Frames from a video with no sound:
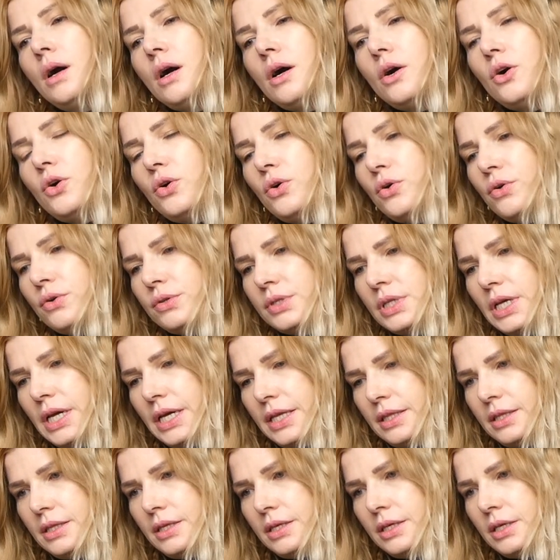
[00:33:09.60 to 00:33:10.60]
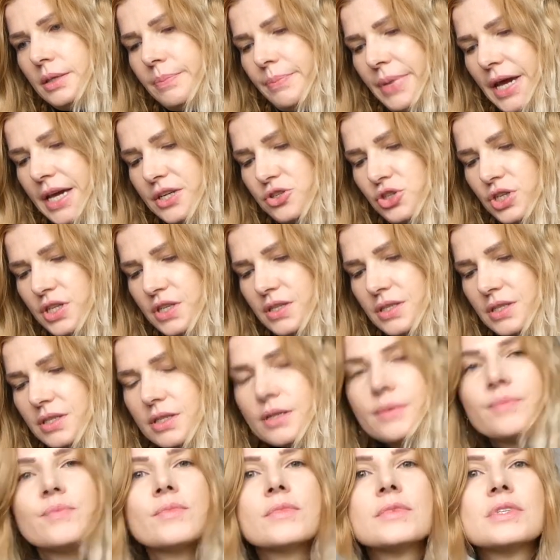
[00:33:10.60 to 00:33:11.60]
on the
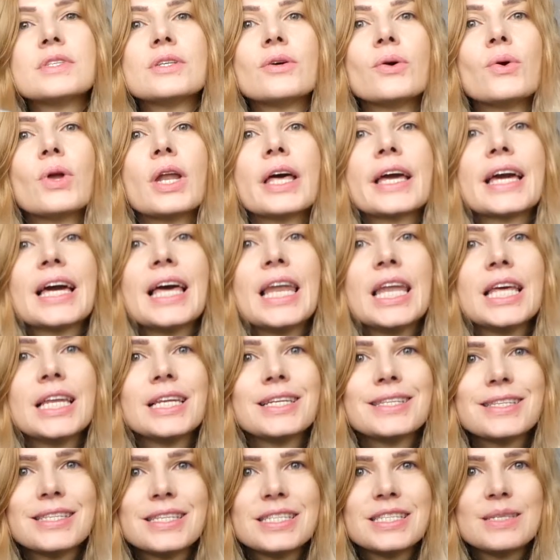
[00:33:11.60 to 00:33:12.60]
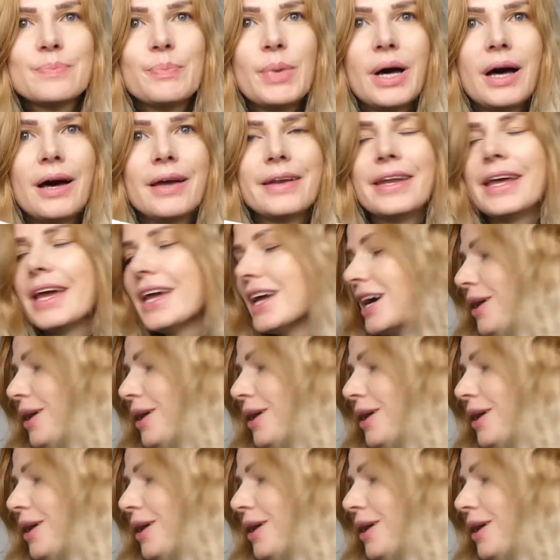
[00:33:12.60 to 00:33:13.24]
patches. So like a little spa day.